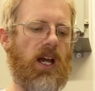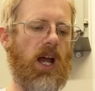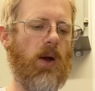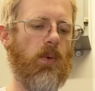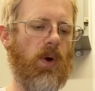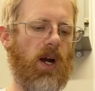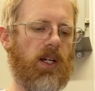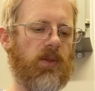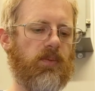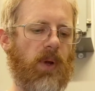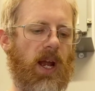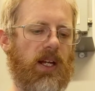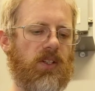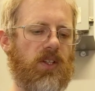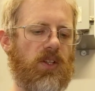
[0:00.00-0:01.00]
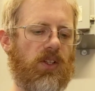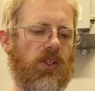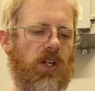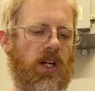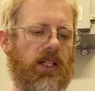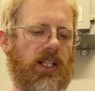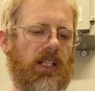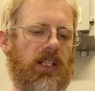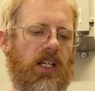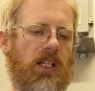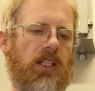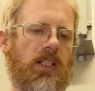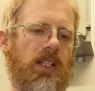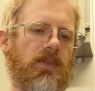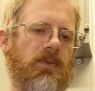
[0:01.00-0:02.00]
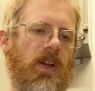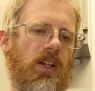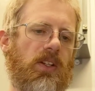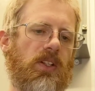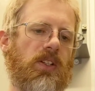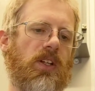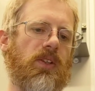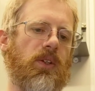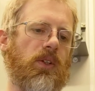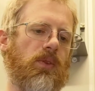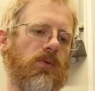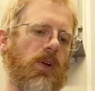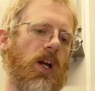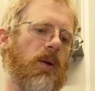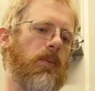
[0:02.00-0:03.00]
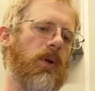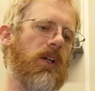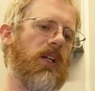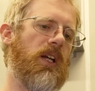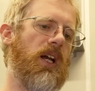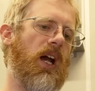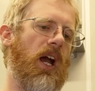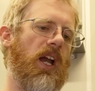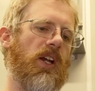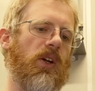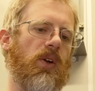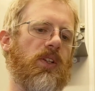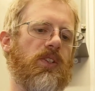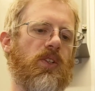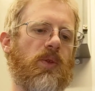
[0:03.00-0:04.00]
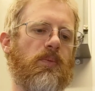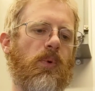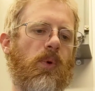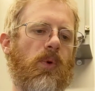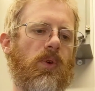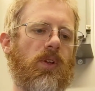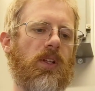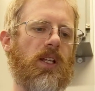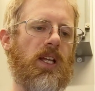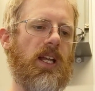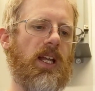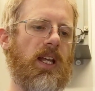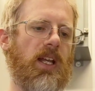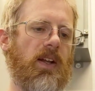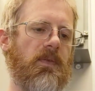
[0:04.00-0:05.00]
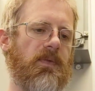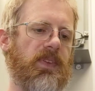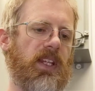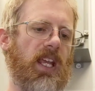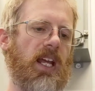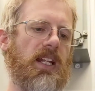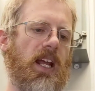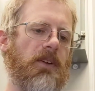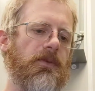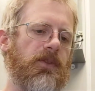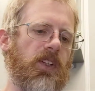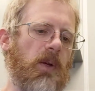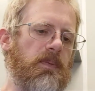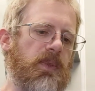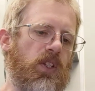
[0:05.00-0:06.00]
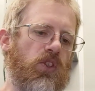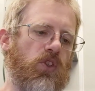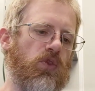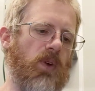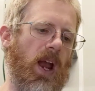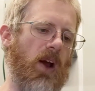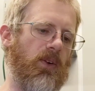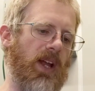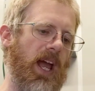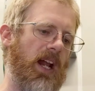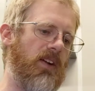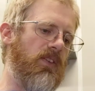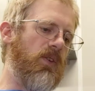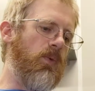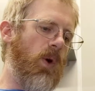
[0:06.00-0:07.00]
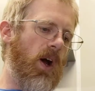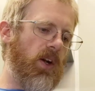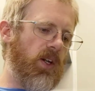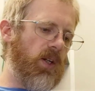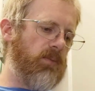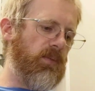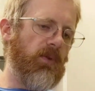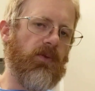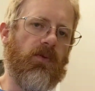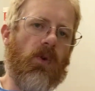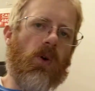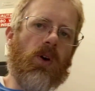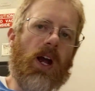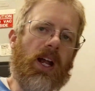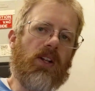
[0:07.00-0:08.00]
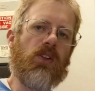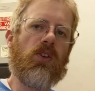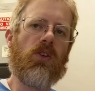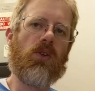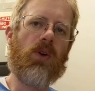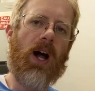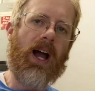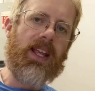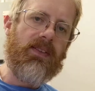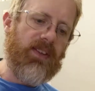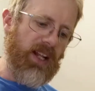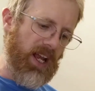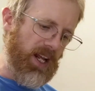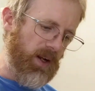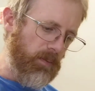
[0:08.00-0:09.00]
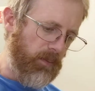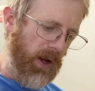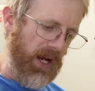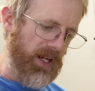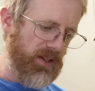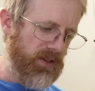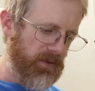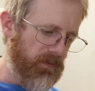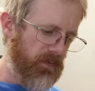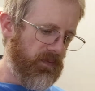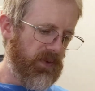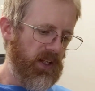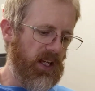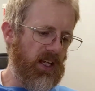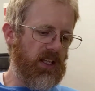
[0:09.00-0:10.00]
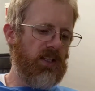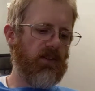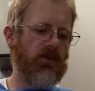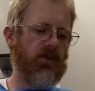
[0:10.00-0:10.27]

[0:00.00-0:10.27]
I walked back to the log and luckily found another grub. I hurried to the pool, and I flipped a trout out of the water before I knew I even had a bite. The